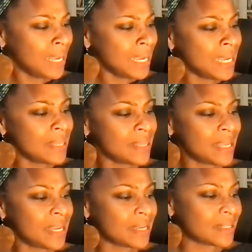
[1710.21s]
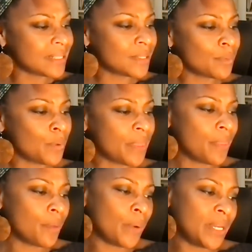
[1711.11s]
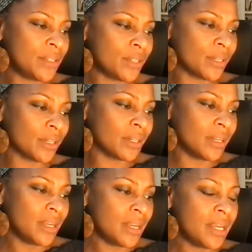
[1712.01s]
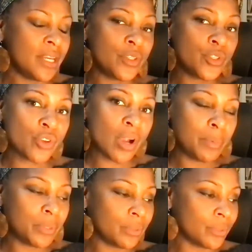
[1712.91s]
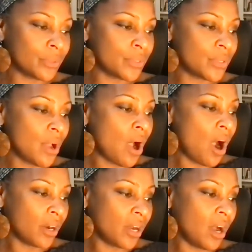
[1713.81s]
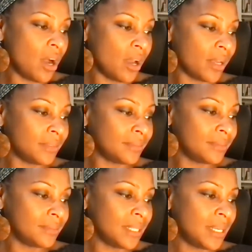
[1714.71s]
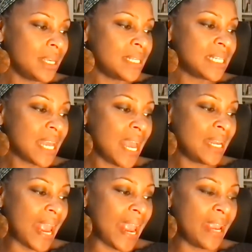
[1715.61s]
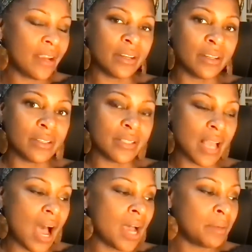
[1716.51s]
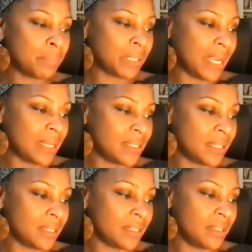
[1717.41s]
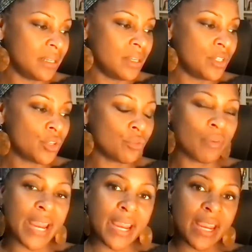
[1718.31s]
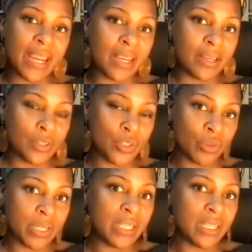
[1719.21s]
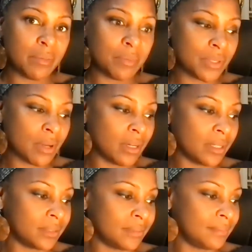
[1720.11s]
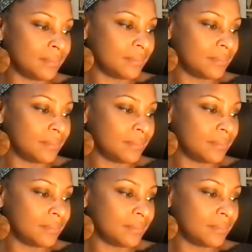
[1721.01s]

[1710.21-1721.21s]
He thinks with the winter his troubles are gone, 10 acres unplanted to raise dreams on.